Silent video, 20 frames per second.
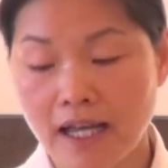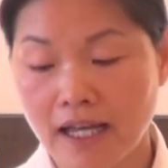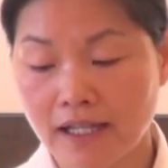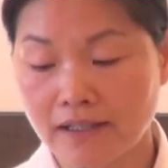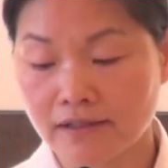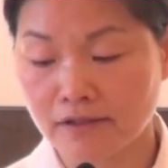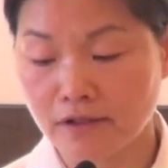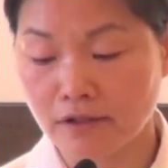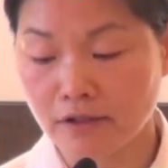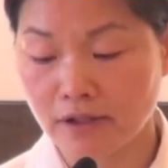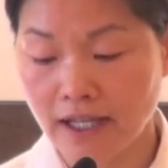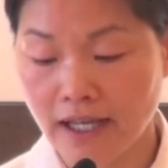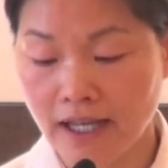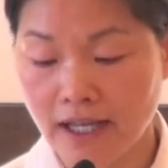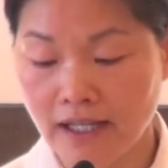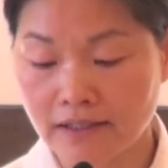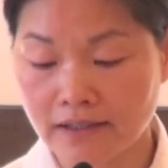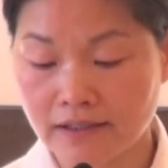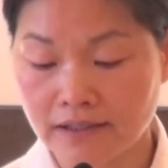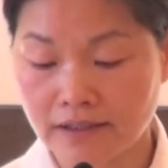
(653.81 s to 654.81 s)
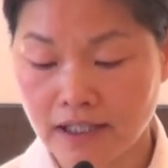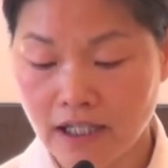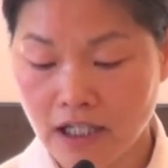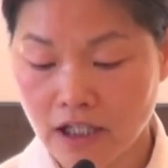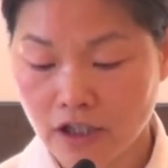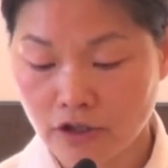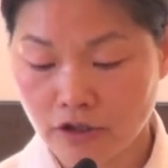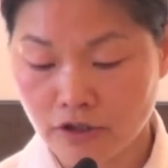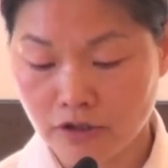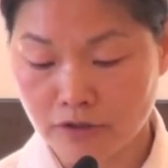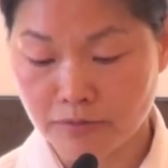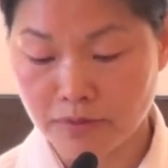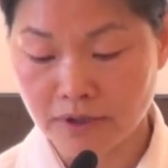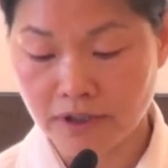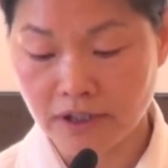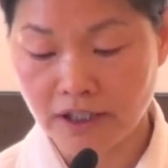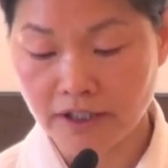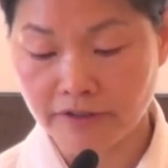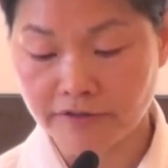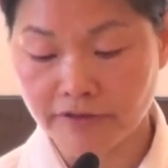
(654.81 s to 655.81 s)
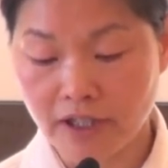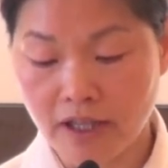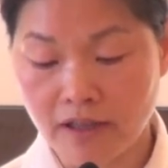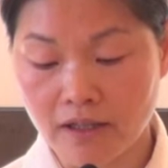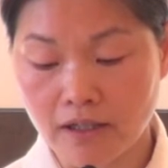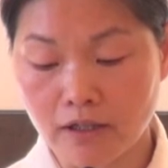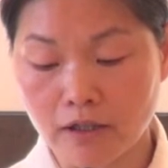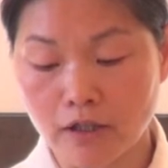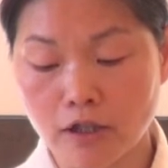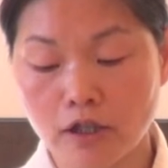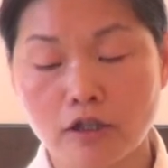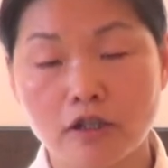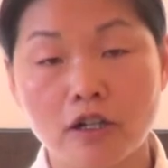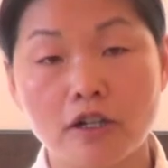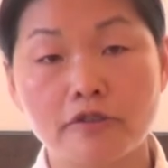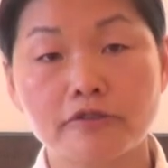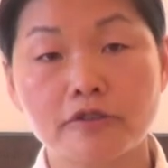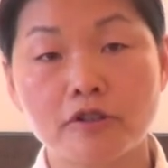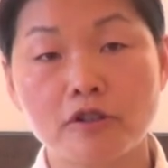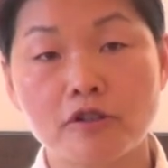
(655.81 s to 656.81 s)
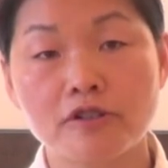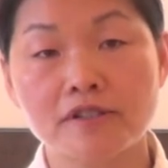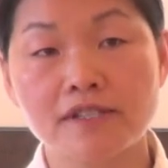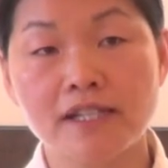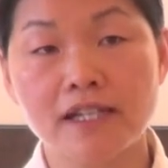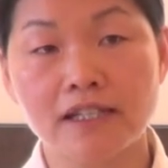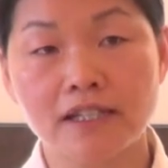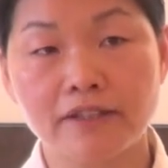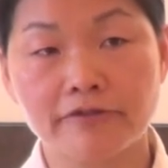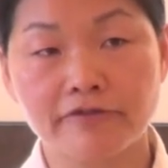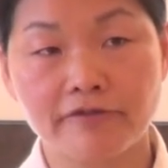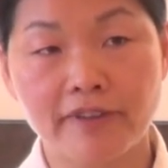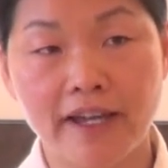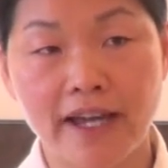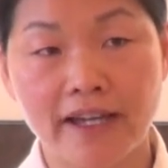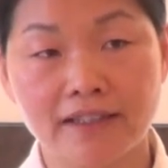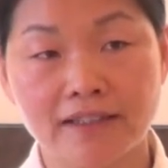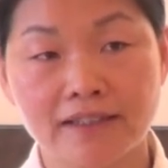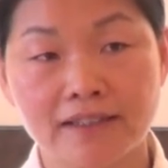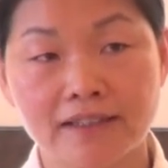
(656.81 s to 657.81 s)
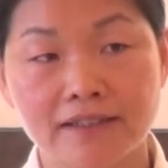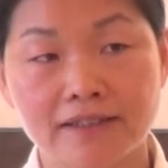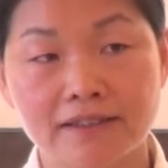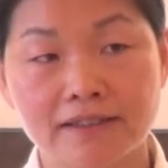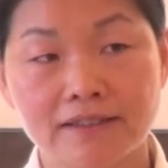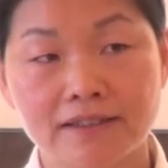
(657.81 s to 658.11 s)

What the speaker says: as long as you believe in the law of cause and effect.